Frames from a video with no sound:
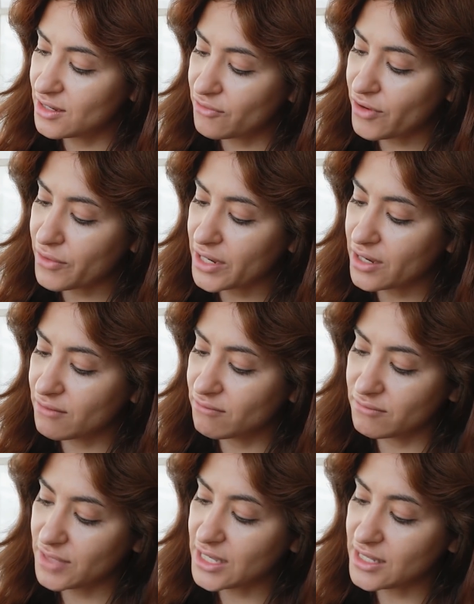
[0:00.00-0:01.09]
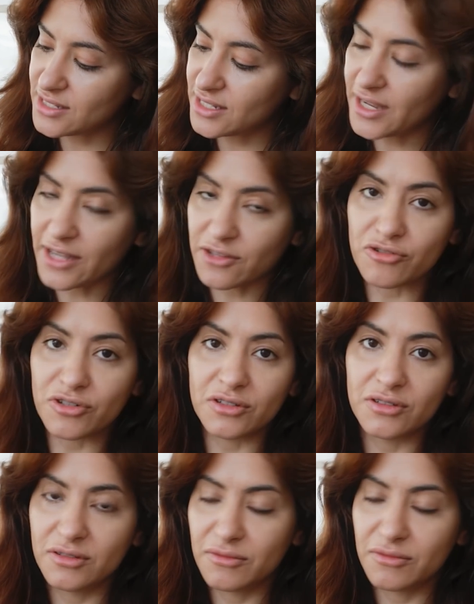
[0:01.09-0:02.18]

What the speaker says: very easy, natural,